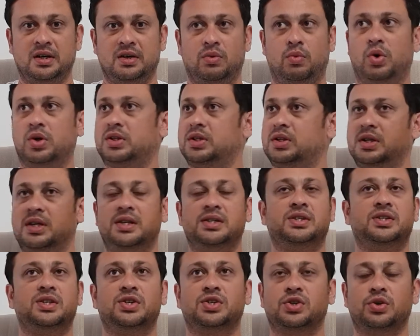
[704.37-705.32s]
What
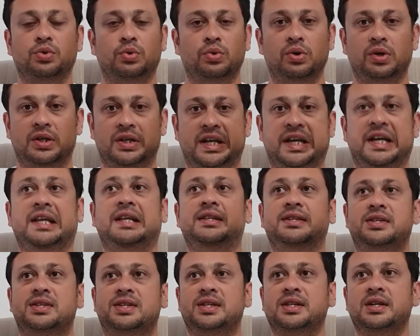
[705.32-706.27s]
is the school
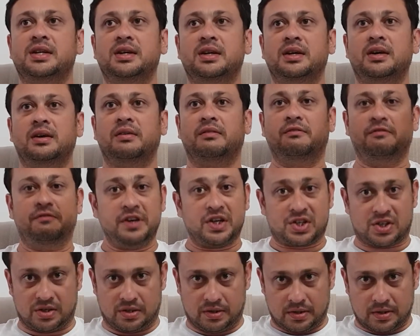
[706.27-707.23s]
dean's
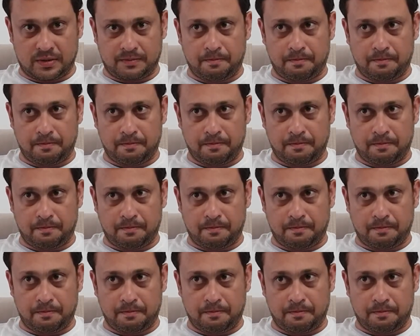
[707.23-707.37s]
vision?